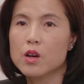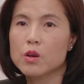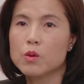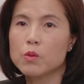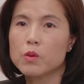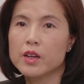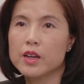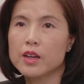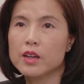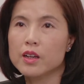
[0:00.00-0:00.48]

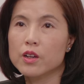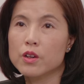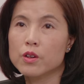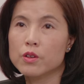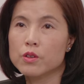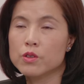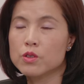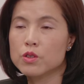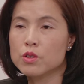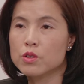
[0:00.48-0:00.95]
We are
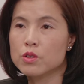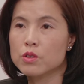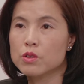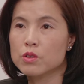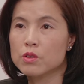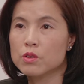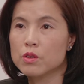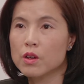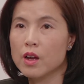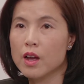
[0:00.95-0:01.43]
going
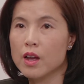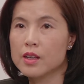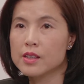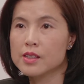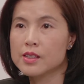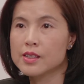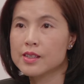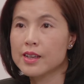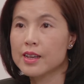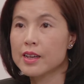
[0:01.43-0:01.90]
to uh,
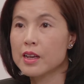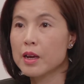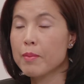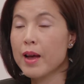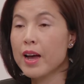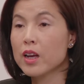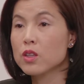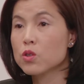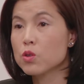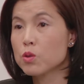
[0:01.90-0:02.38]
see
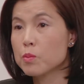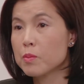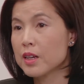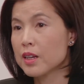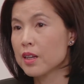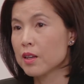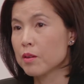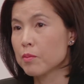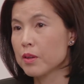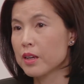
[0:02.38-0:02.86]
about 2
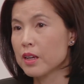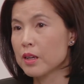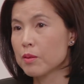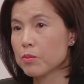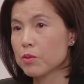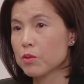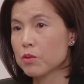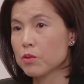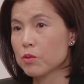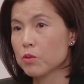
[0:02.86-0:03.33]
billion
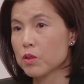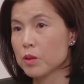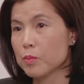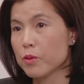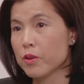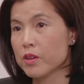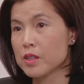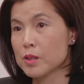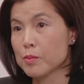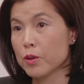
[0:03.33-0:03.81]
people with
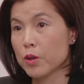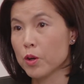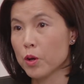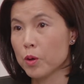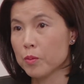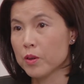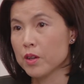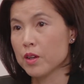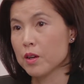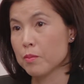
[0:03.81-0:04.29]

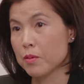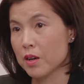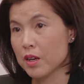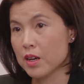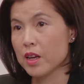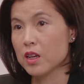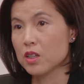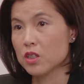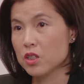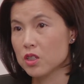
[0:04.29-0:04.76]
presbyopia by
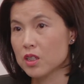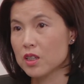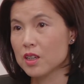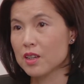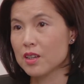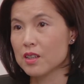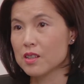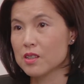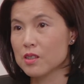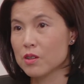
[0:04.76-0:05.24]
next
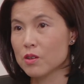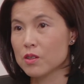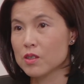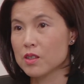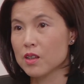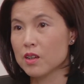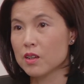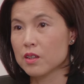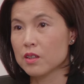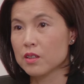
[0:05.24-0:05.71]
year, so
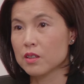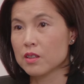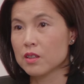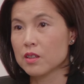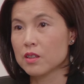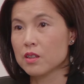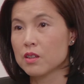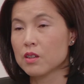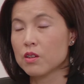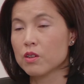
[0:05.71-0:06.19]
it's a
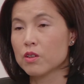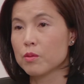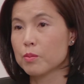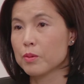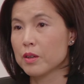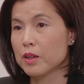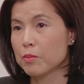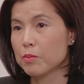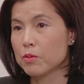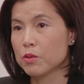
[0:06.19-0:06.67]
lot of
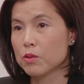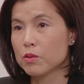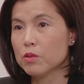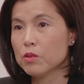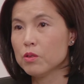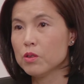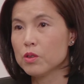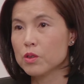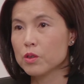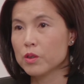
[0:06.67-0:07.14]

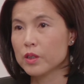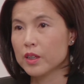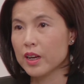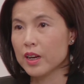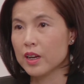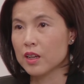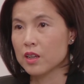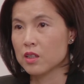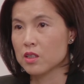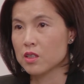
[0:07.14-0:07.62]
people who are
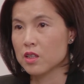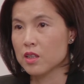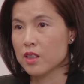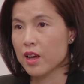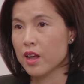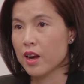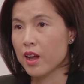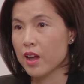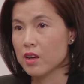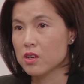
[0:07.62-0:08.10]
getting into
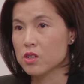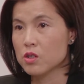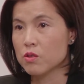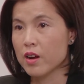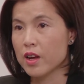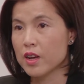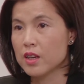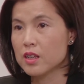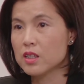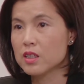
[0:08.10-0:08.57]
that age
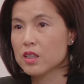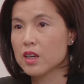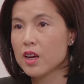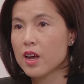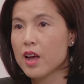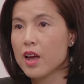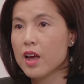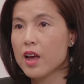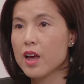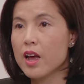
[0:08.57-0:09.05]
range
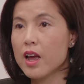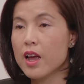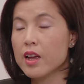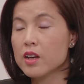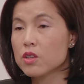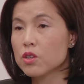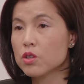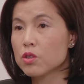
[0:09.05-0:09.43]
and